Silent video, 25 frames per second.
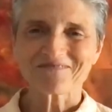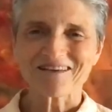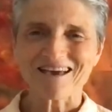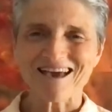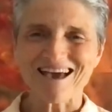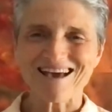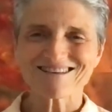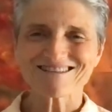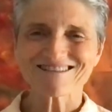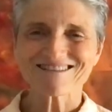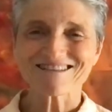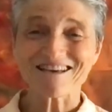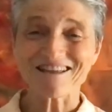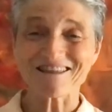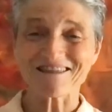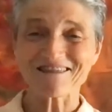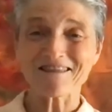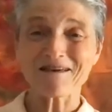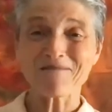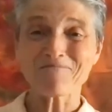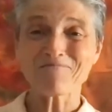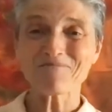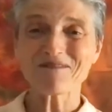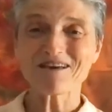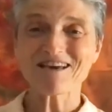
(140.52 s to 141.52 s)
Yes, and
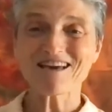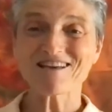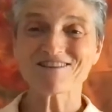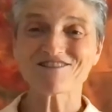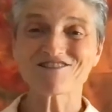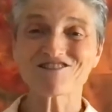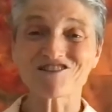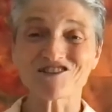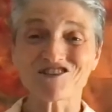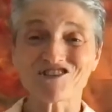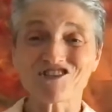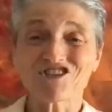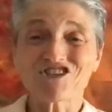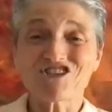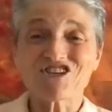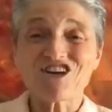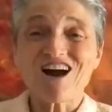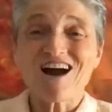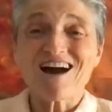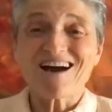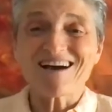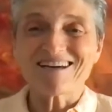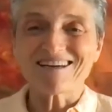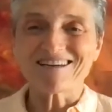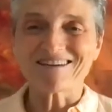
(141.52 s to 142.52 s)
then begin to
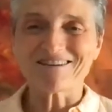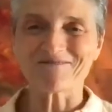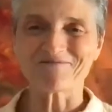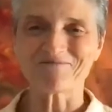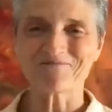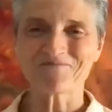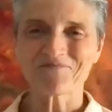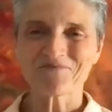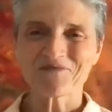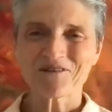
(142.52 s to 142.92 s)
shine.